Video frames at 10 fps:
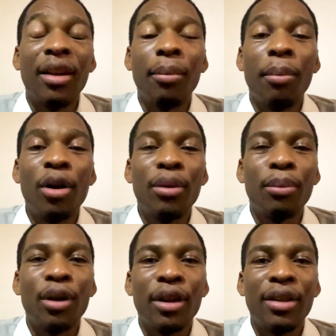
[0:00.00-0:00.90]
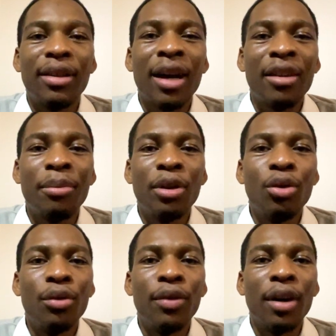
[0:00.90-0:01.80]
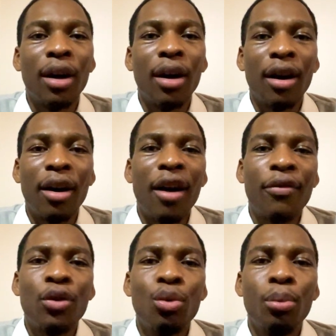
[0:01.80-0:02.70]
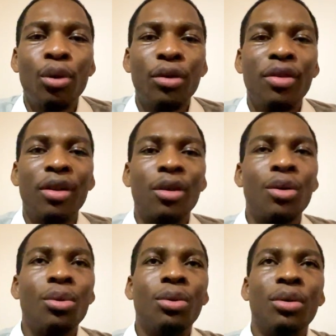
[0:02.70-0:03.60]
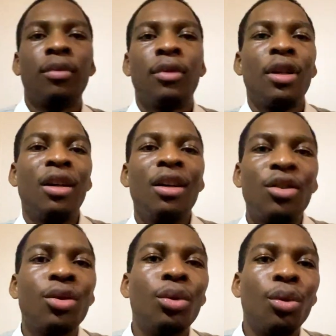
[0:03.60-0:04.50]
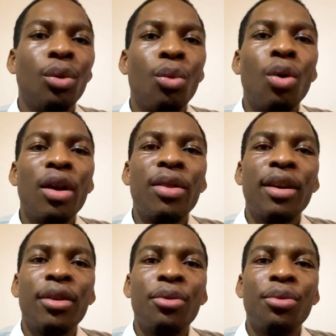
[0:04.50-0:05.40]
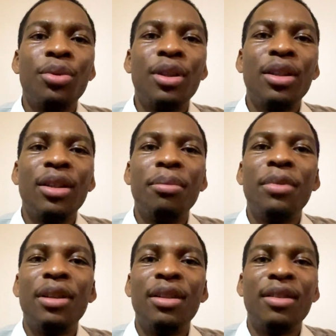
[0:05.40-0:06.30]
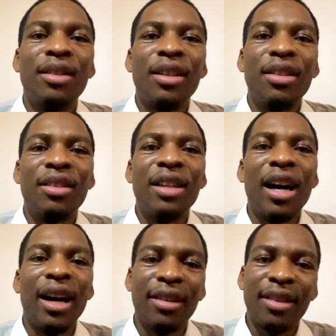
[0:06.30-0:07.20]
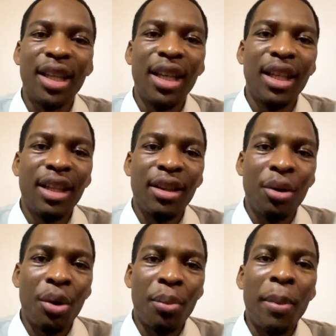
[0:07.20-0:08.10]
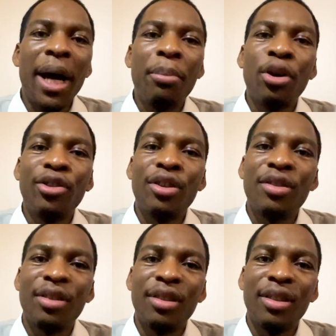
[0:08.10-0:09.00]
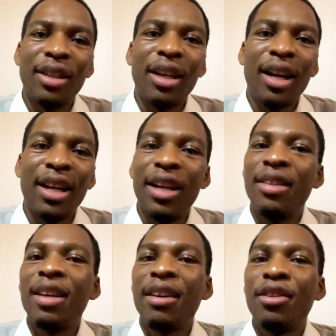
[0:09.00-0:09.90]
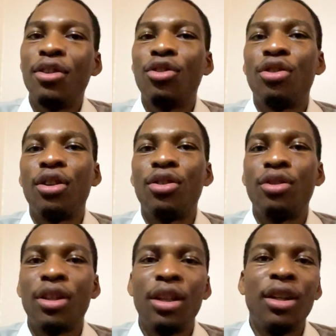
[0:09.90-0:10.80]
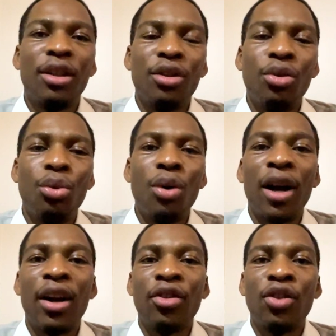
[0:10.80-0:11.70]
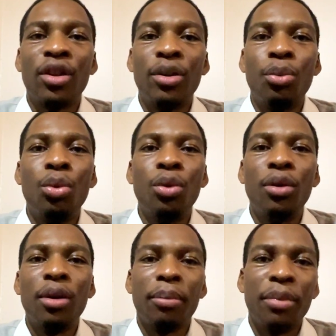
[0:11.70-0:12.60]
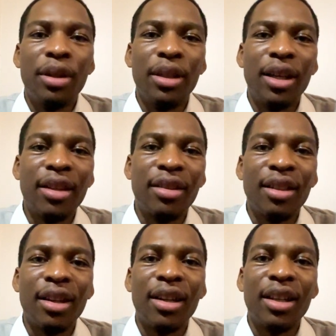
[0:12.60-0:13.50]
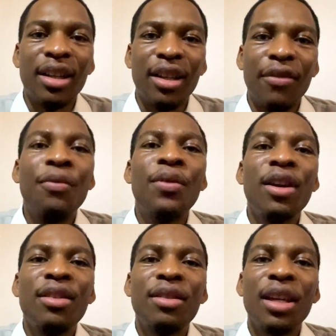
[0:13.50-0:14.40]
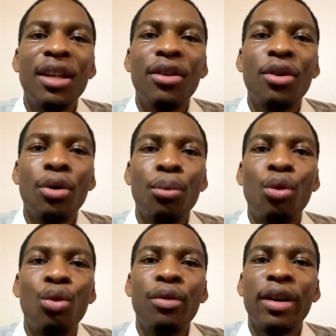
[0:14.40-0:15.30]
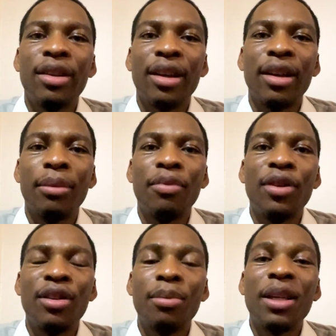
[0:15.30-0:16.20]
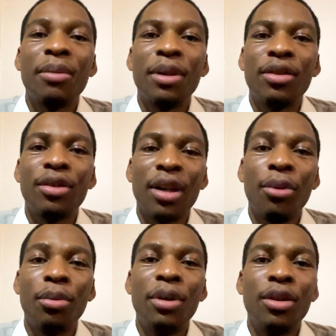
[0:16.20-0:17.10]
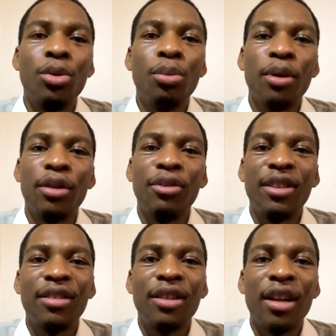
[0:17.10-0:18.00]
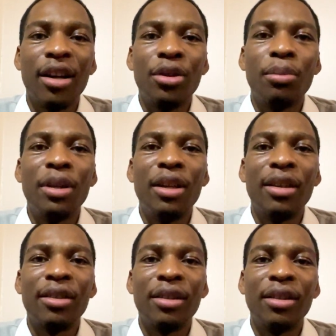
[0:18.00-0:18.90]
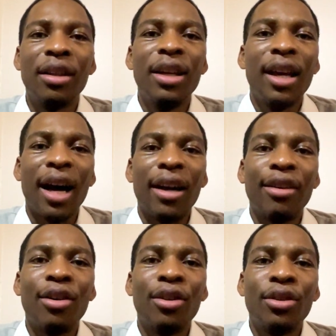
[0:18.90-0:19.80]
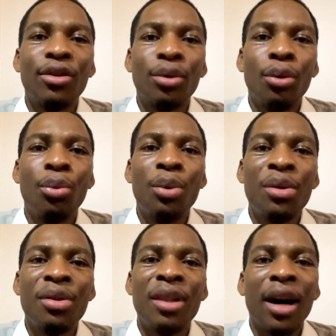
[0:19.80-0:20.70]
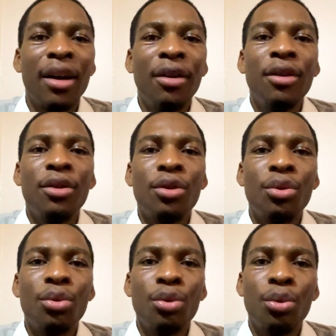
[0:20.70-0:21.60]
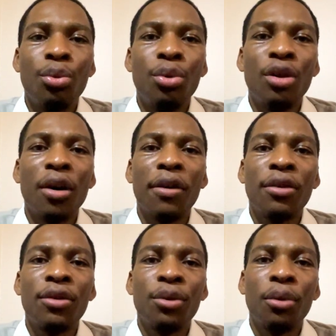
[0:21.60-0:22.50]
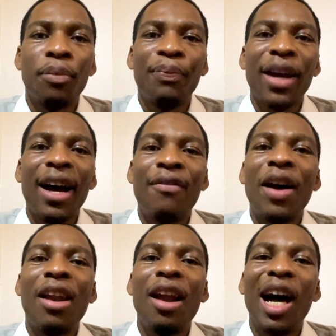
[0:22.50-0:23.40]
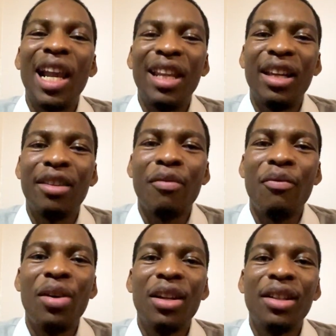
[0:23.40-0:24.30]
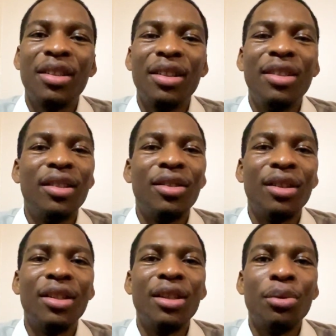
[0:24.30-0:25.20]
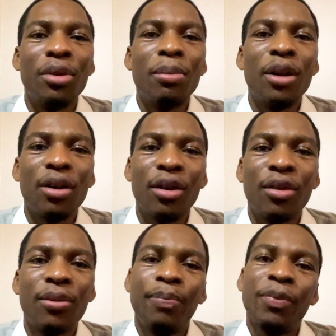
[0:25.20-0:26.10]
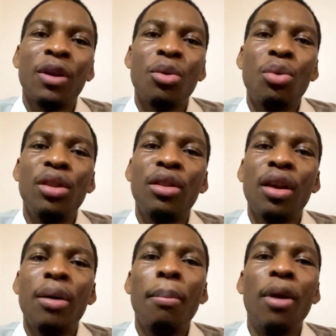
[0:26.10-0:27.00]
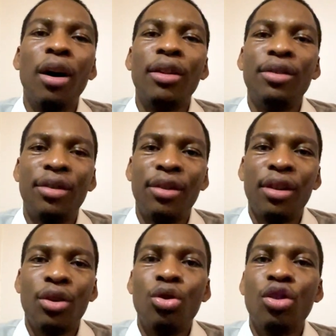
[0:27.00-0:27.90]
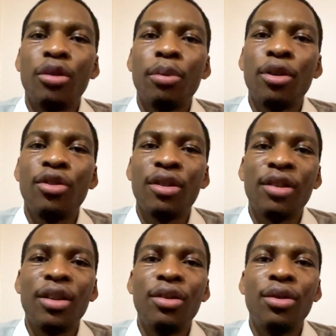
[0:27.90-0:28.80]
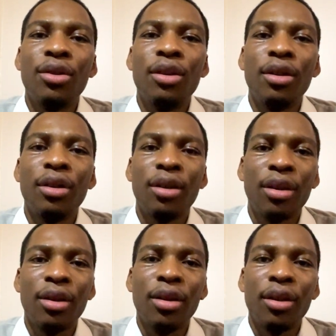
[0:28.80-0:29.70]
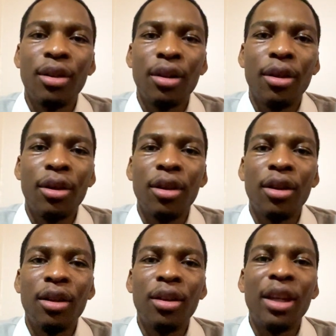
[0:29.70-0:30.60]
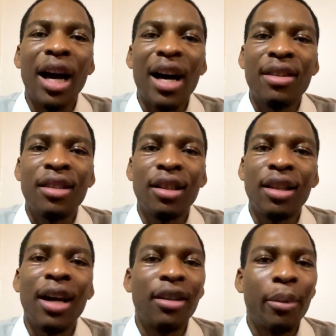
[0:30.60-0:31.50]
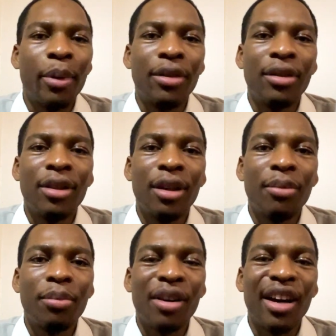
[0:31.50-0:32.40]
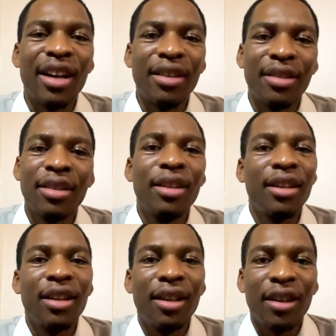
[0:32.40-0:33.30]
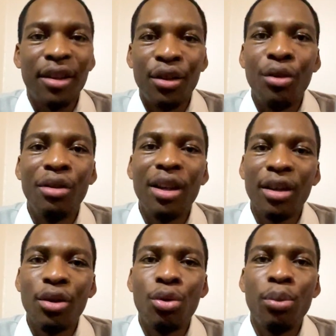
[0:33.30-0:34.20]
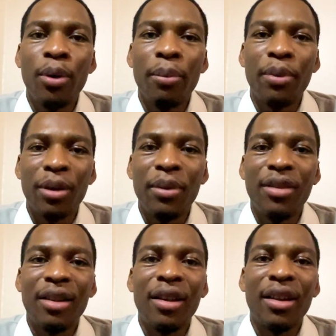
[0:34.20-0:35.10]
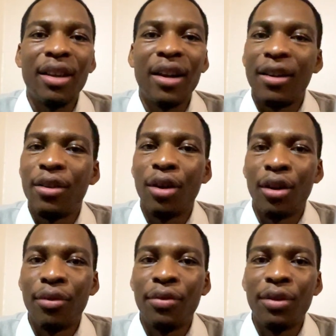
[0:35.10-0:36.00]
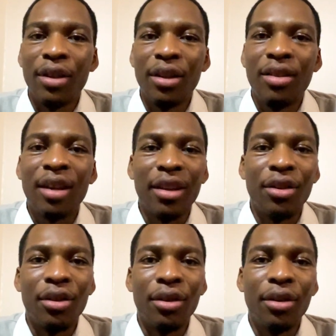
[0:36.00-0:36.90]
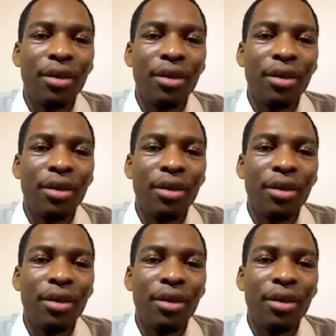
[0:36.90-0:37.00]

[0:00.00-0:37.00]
the bond market has been over a few months ago. So what that really means is that by purchasing a 10-year treasury, you actually would be getting a fixed income over time, fixed payment. So that would be coupon rates that you'd be getting. And also with that, you would also have a lot less volatility to deal with, because with bonds, you just purchase into the asset at a particular price, you get your coupon payments, and at the end of the tenure,